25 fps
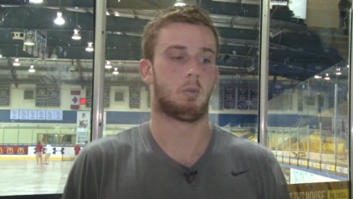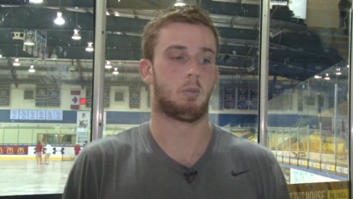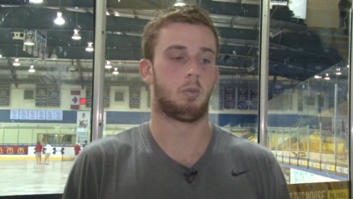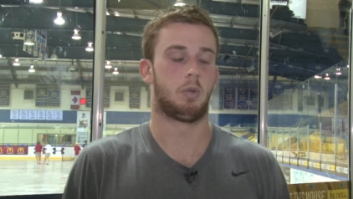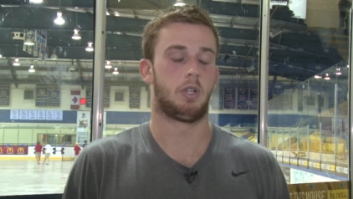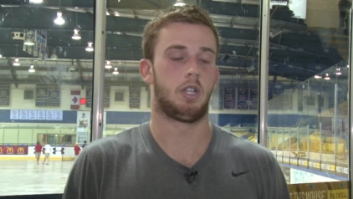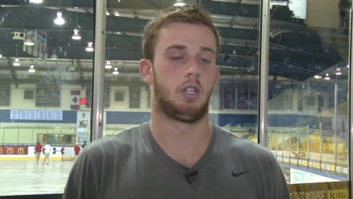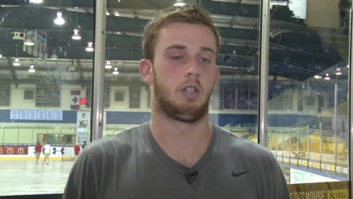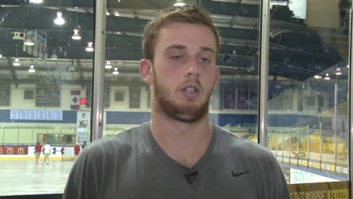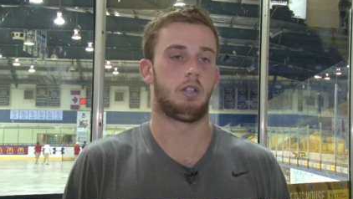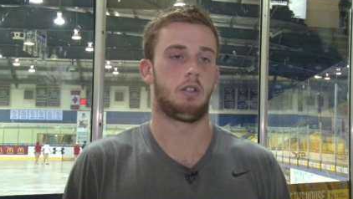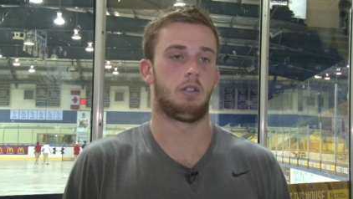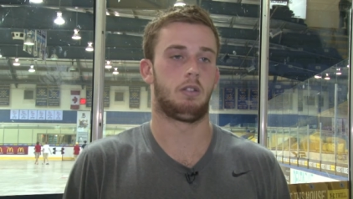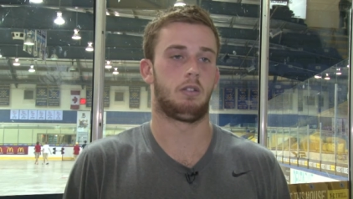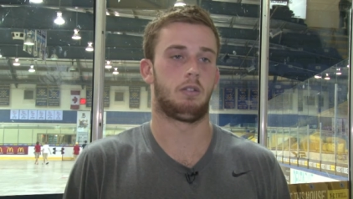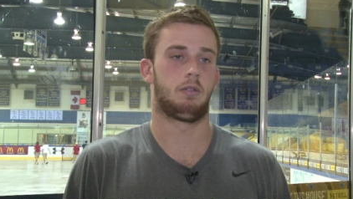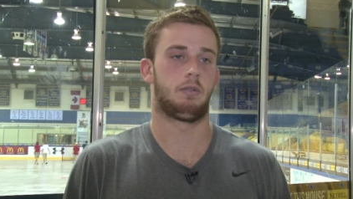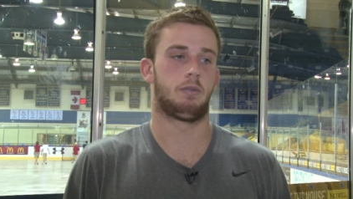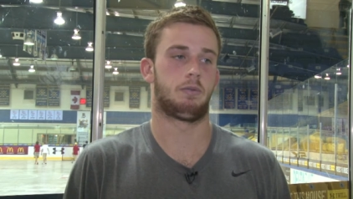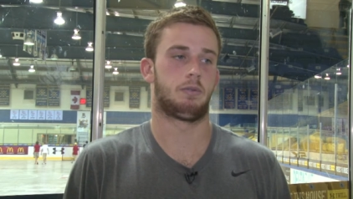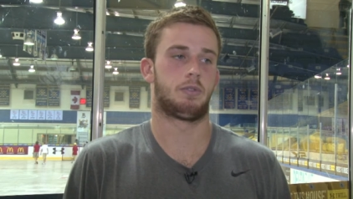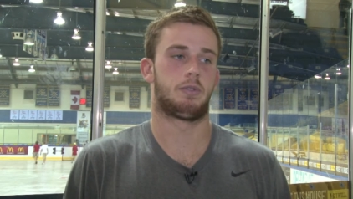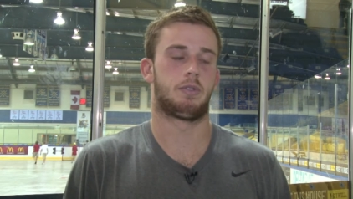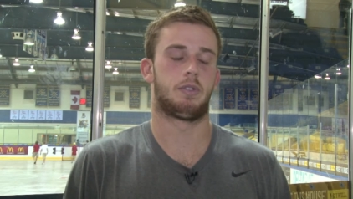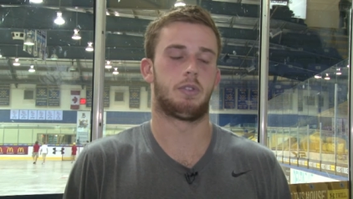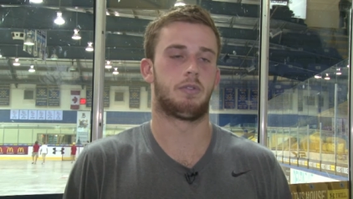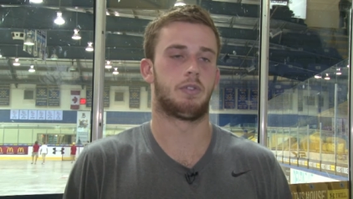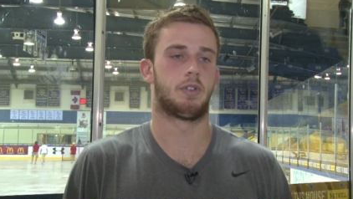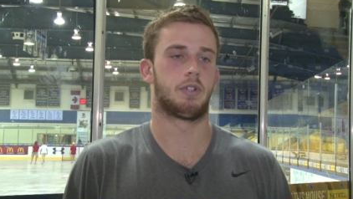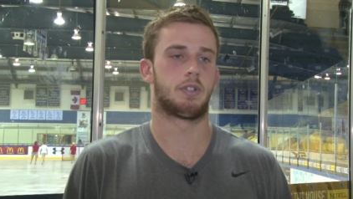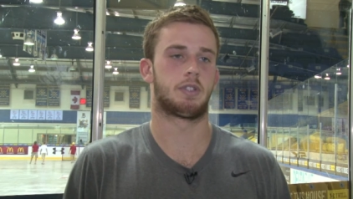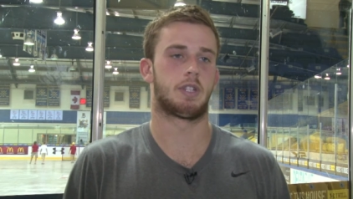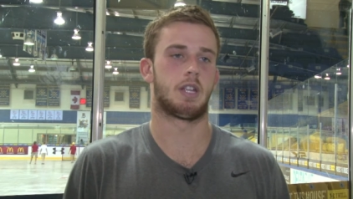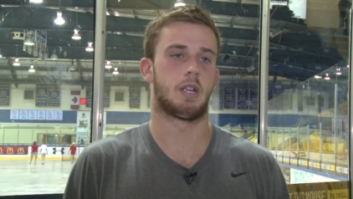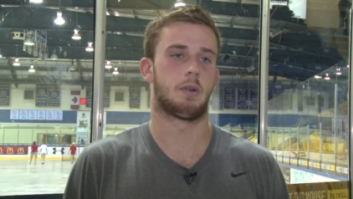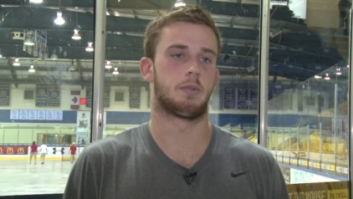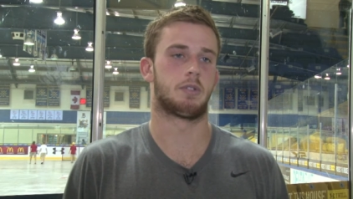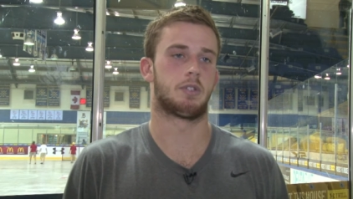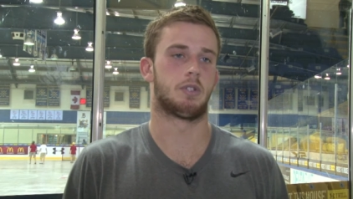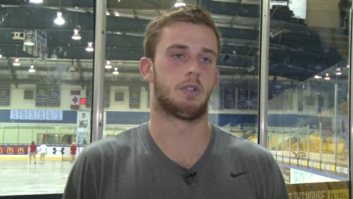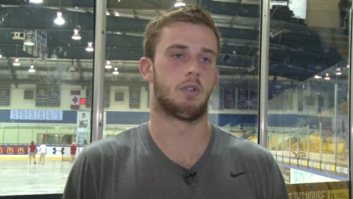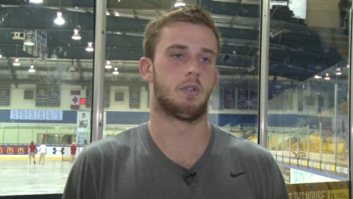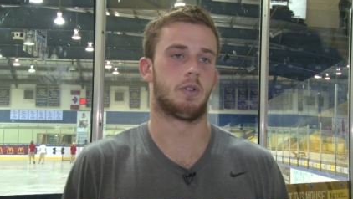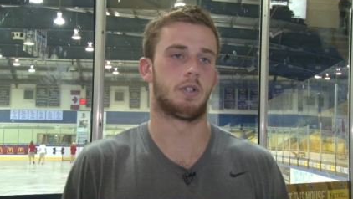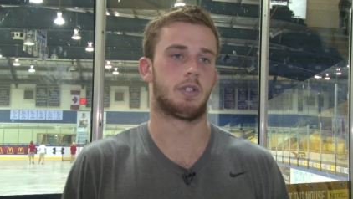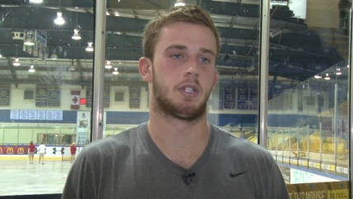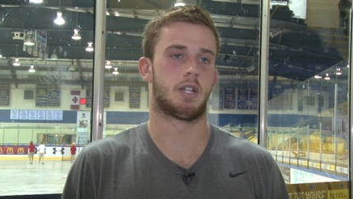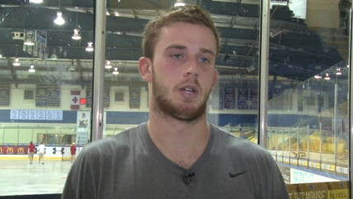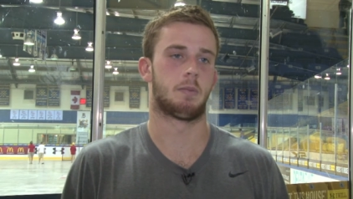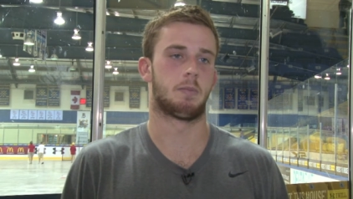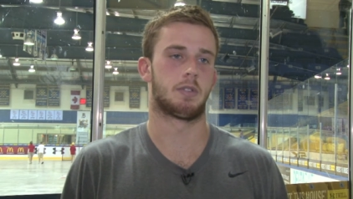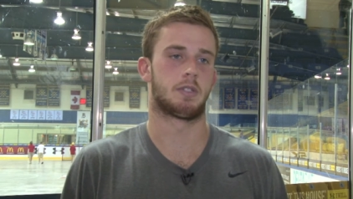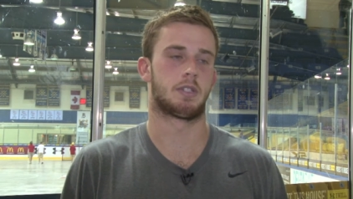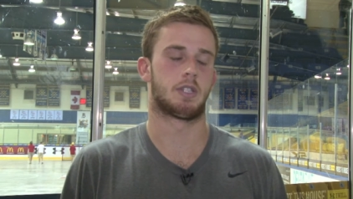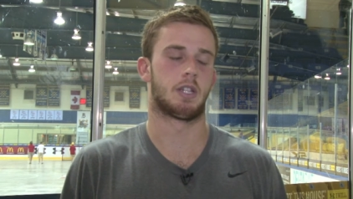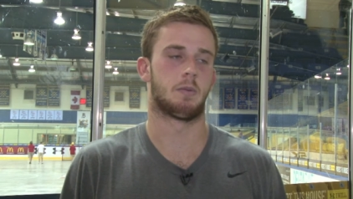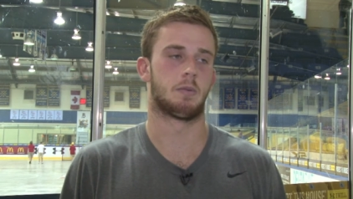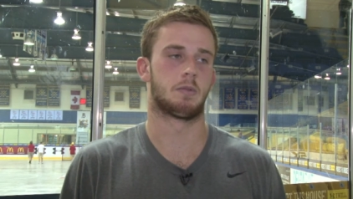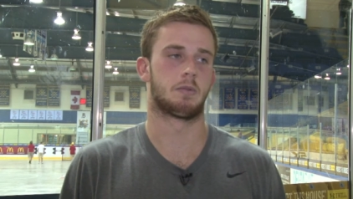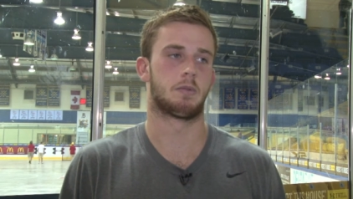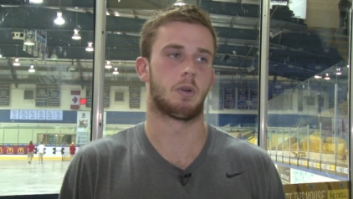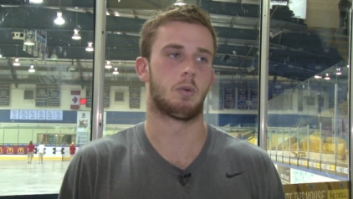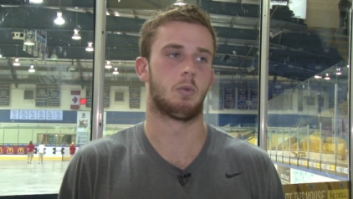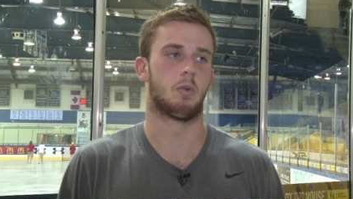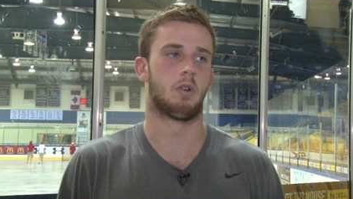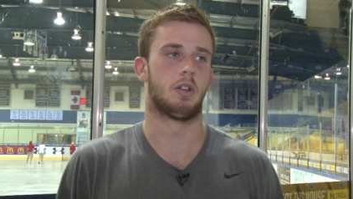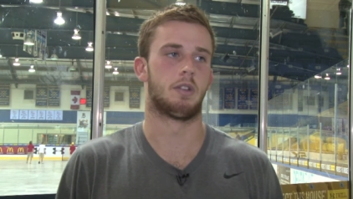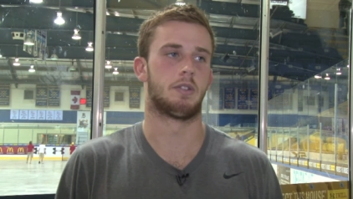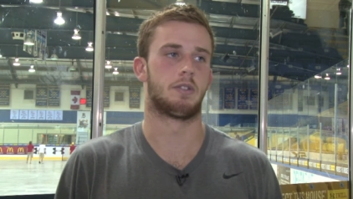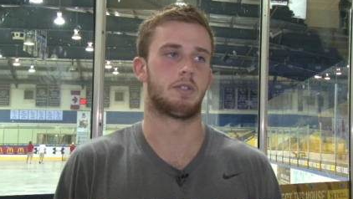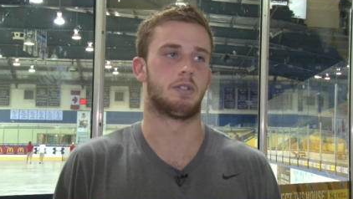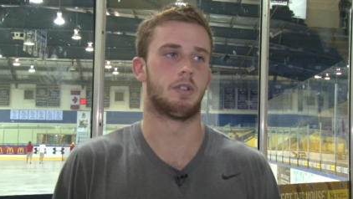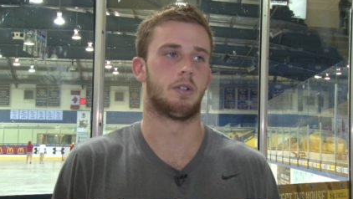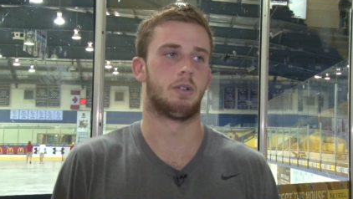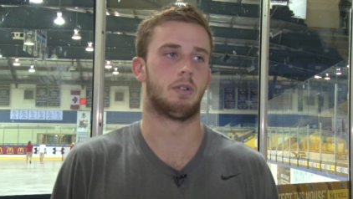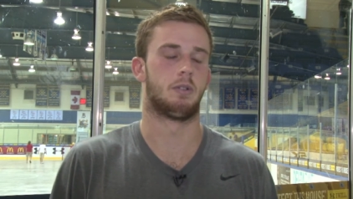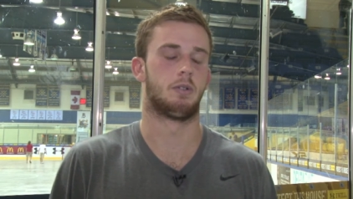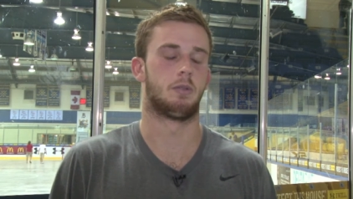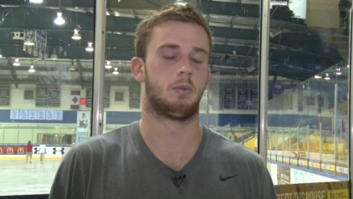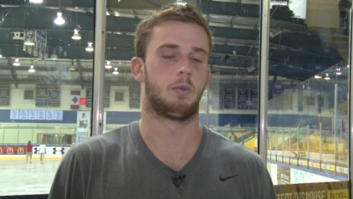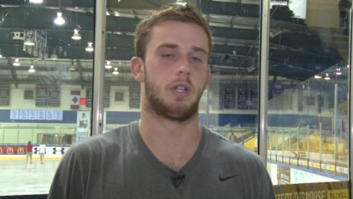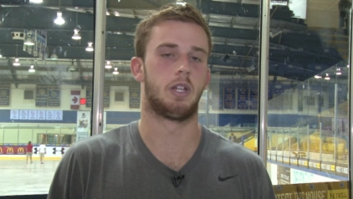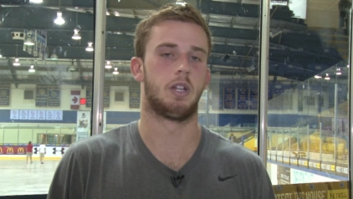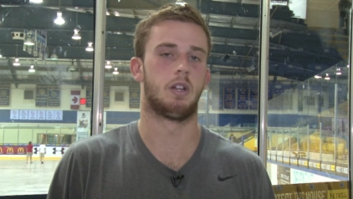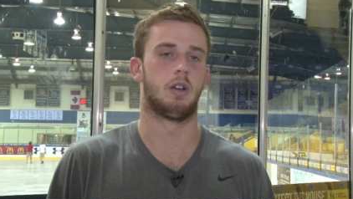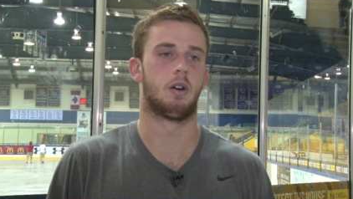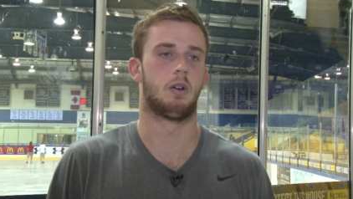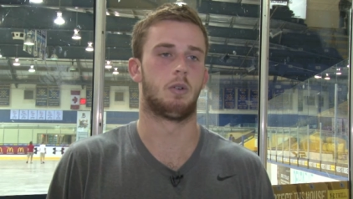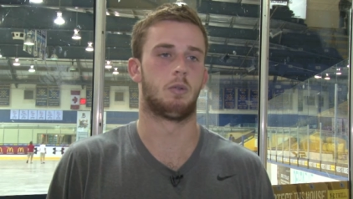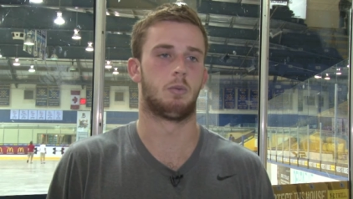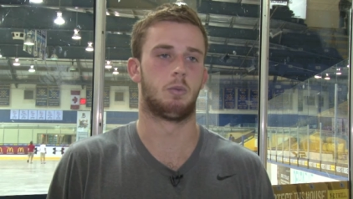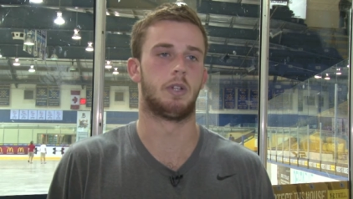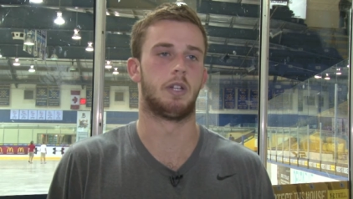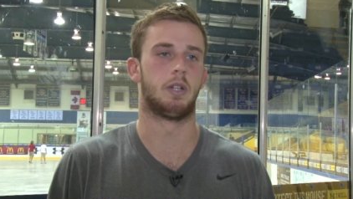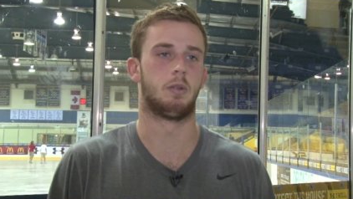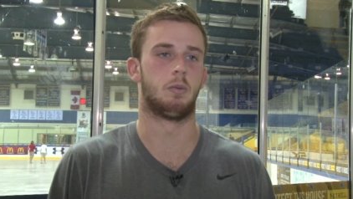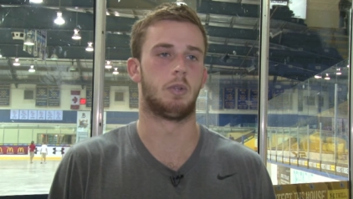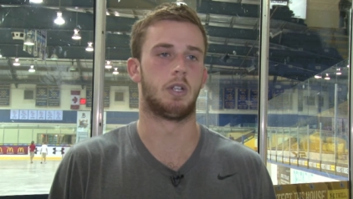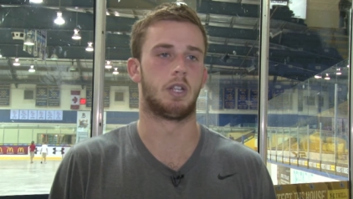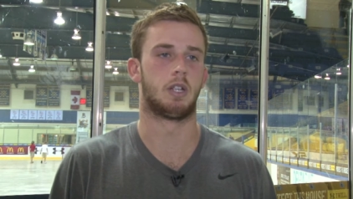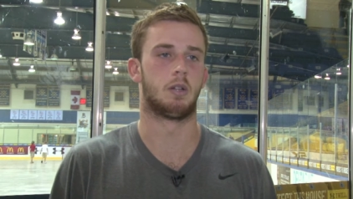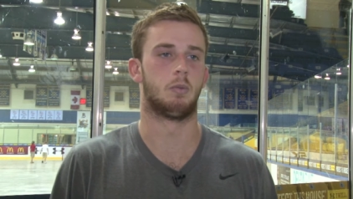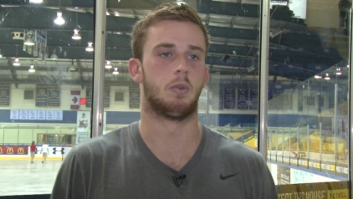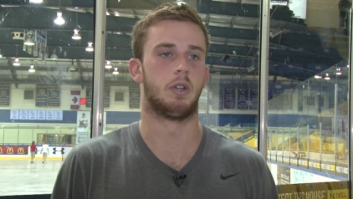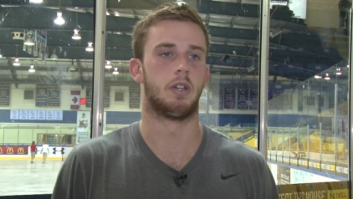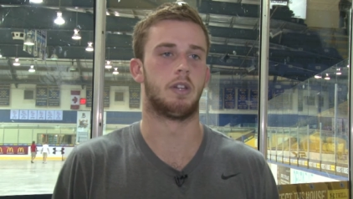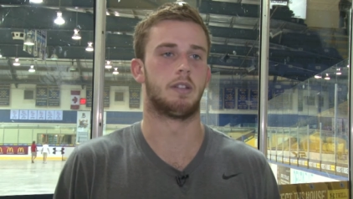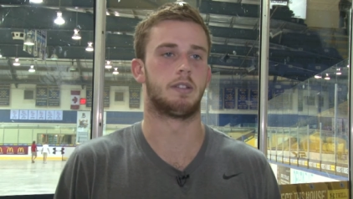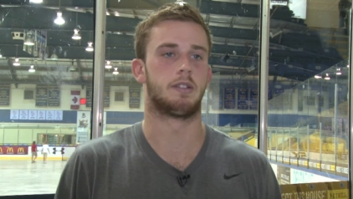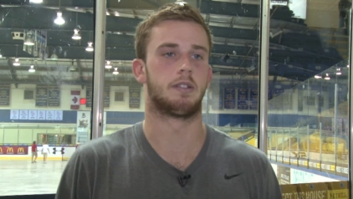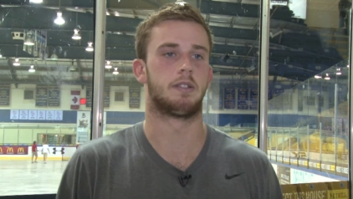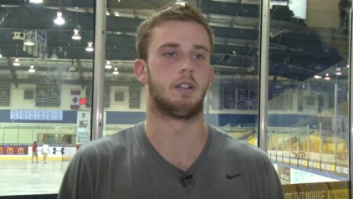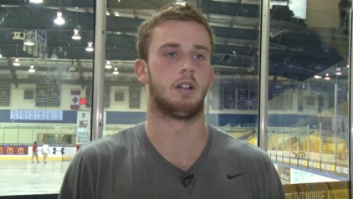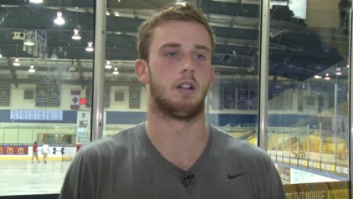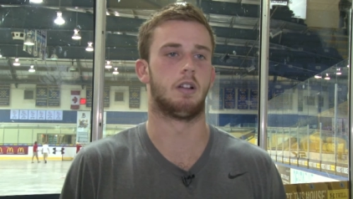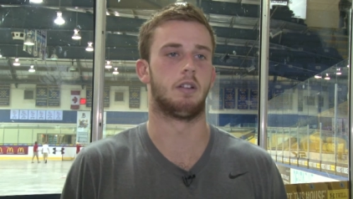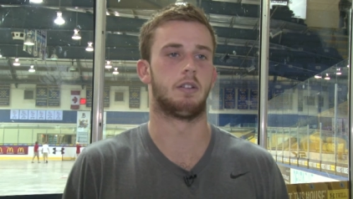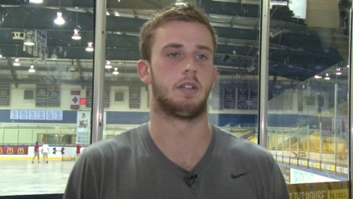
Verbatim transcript: We the first game was in overtime. This game was by one, so we know we, we can win this still.